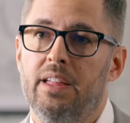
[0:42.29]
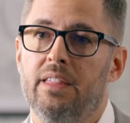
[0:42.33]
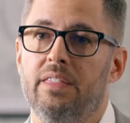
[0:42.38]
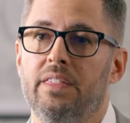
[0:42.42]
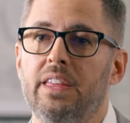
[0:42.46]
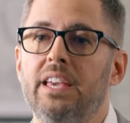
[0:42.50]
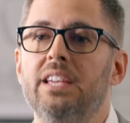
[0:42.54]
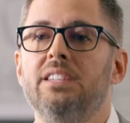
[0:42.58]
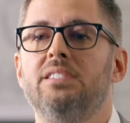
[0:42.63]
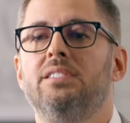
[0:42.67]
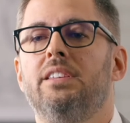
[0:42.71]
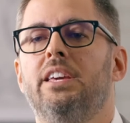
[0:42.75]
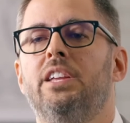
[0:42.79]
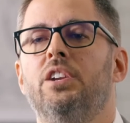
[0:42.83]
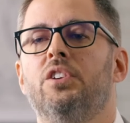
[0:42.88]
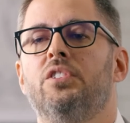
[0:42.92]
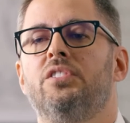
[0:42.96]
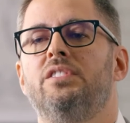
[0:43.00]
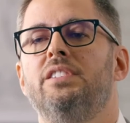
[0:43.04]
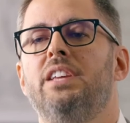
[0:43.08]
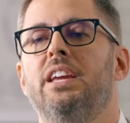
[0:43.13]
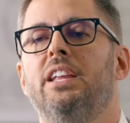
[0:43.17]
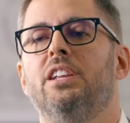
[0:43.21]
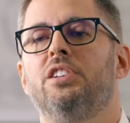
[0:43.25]
These
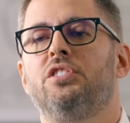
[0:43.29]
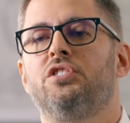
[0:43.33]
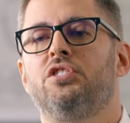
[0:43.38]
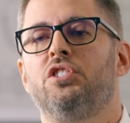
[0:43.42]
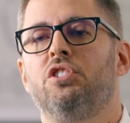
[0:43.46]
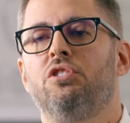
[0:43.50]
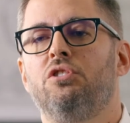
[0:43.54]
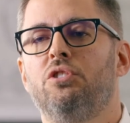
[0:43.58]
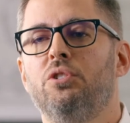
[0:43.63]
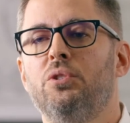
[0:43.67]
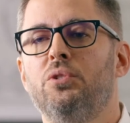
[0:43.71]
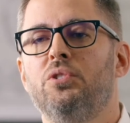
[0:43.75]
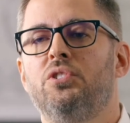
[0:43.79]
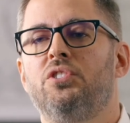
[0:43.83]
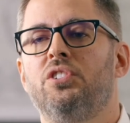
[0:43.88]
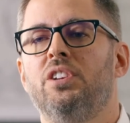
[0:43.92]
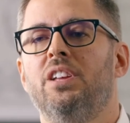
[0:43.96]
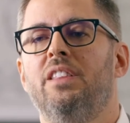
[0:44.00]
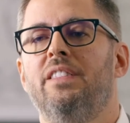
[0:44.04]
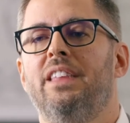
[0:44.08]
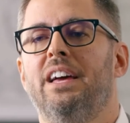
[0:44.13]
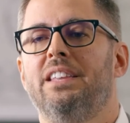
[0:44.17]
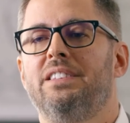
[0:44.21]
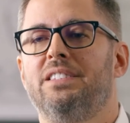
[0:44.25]
leaders need a
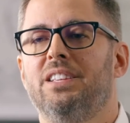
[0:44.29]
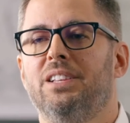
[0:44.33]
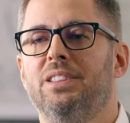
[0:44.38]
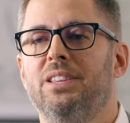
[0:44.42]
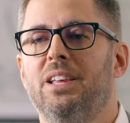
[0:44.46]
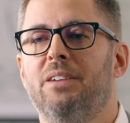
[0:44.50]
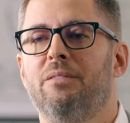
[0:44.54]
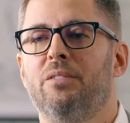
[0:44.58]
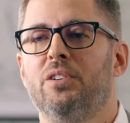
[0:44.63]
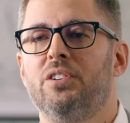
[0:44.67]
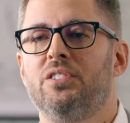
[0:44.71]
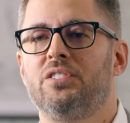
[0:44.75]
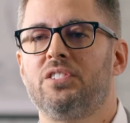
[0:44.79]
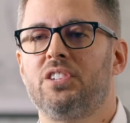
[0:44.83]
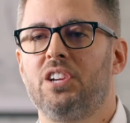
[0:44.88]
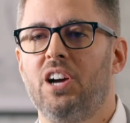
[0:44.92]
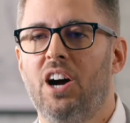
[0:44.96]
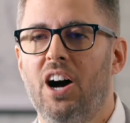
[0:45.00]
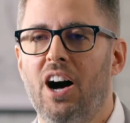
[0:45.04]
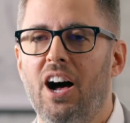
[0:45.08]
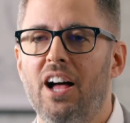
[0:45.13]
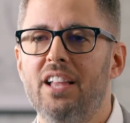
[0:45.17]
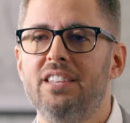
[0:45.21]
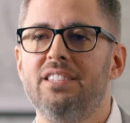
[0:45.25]
solution that delivers
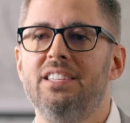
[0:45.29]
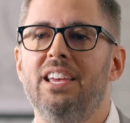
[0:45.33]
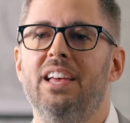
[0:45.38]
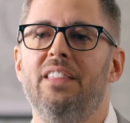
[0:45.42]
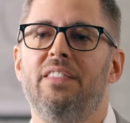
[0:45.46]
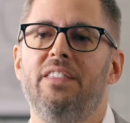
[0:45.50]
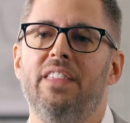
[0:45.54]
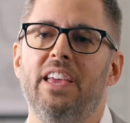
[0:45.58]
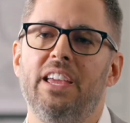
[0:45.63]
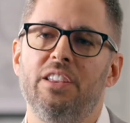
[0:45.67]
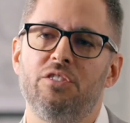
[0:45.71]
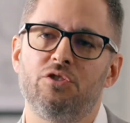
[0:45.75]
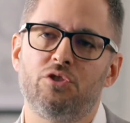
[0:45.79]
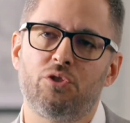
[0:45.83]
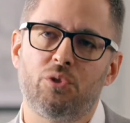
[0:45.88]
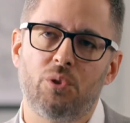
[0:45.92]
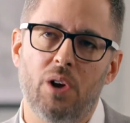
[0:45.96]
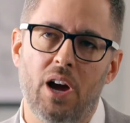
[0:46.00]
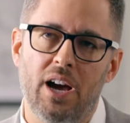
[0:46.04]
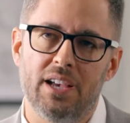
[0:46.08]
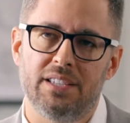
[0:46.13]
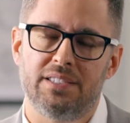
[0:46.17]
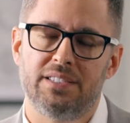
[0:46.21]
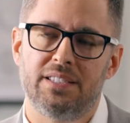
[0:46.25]
content they
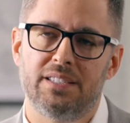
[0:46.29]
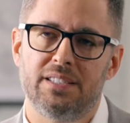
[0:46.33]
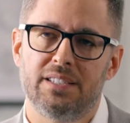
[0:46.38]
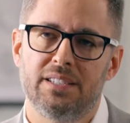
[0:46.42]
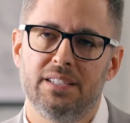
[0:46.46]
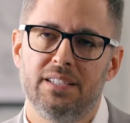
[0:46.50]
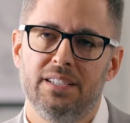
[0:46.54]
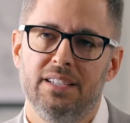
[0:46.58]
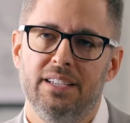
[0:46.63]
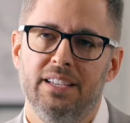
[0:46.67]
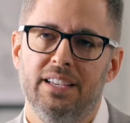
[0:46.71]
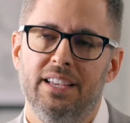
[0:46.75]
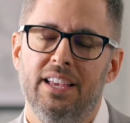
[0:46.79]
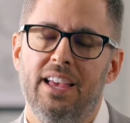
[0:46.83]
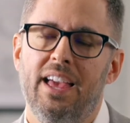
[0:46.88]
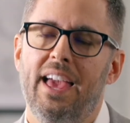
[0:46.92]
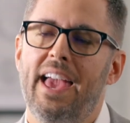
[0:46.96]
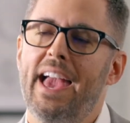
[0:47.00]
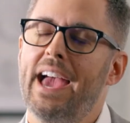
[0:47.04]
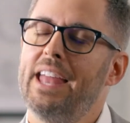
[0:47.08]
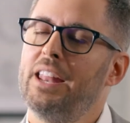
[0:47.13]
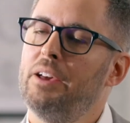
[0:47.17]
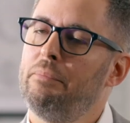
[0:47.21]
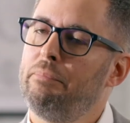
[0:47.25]
trust
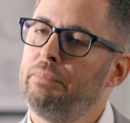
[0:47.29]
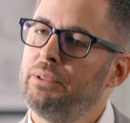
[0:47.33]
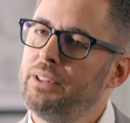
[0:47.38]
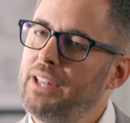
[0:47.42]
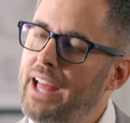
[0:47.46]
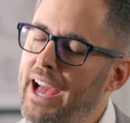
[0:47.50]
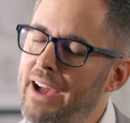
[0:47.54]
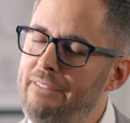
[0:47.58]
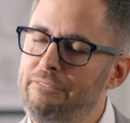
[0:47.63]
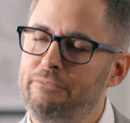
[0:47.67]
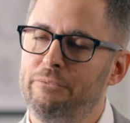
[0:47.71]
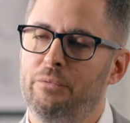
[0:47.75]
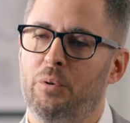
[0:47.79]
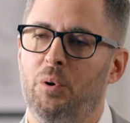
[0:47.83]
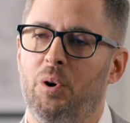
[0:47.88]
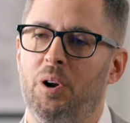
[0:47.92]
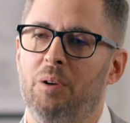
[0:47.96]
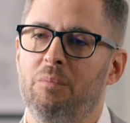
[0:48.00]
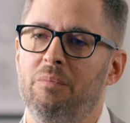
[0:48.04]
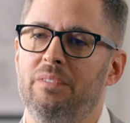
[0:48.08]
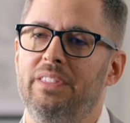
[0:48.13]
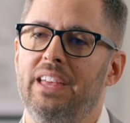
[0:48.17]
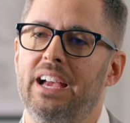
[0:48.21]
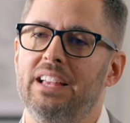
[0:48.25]
and a
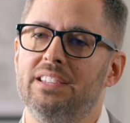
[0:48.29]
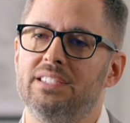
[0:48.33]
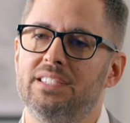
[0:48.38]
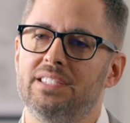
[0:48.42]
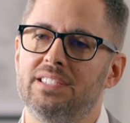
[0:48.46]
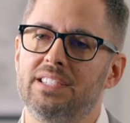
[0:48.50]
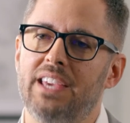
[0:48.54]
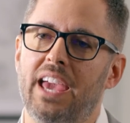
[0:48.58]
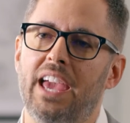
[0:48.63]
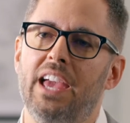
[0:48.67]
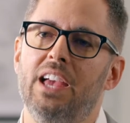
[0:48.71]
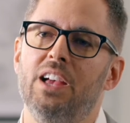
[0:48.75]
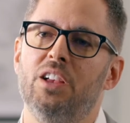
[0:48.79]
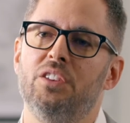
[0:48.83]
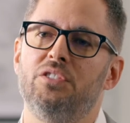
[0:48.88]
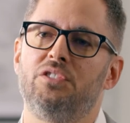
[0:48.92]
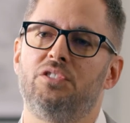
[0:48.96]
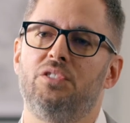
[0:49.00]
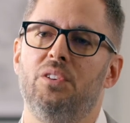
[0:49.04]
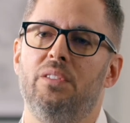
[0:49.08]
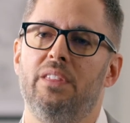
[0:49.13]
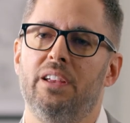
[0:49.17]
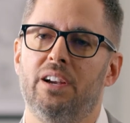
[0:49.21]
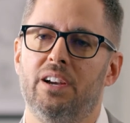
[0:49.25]
platform that
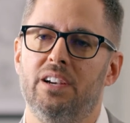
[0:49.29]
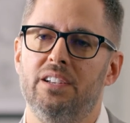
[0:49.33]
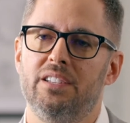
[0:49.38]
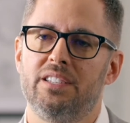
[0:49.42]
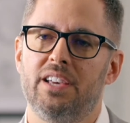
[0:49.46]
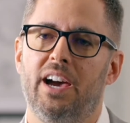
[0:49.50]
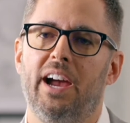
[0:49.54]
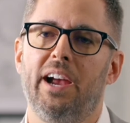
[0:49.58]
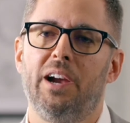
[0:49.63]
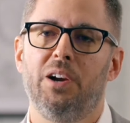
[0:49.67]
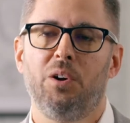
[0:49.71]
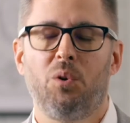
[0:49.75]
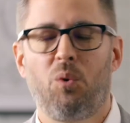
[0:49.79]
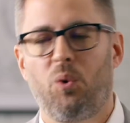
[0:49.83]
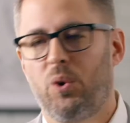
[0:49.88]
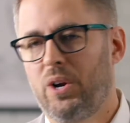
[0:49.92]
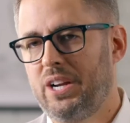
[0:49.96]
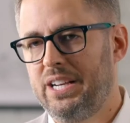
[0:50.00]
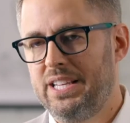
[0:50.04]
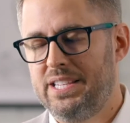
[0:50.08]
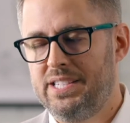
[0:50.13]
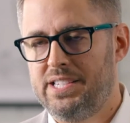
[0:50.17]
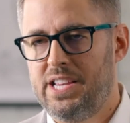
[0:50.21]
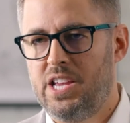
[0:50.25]
scales to their entire
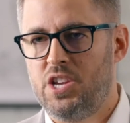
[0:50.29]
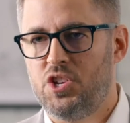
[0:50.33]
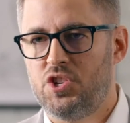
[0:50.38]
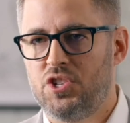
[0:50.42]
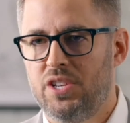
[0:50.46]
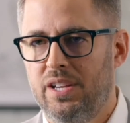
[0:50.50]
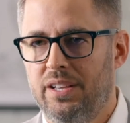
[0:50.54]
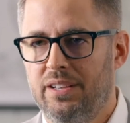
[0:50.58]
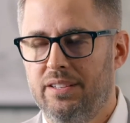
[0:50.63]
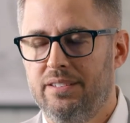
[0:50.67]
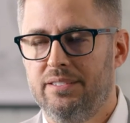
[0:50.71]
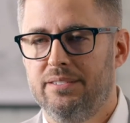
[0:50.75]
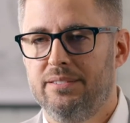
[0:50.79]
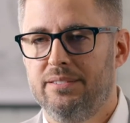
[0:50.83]
organization.